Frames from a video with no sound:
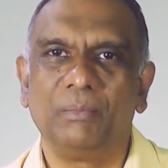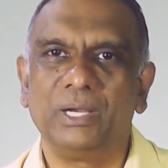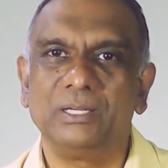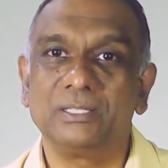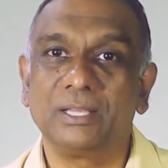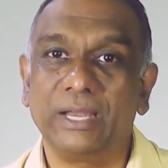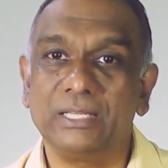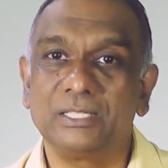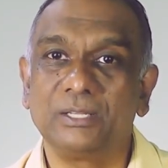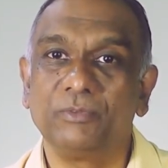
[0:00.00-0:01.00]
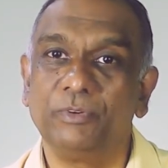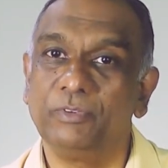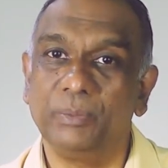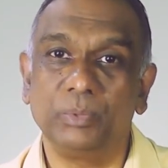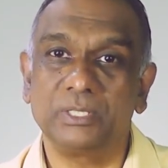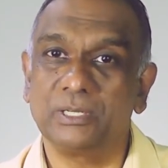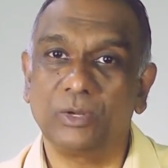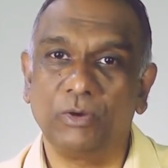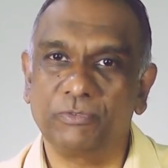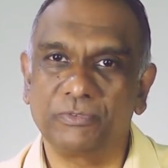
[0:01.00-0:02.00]
but it is grace 50%
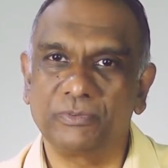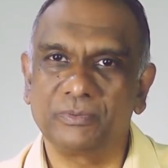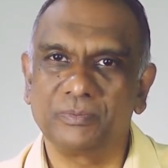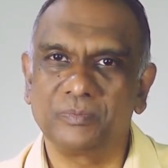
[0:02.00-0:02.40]
off.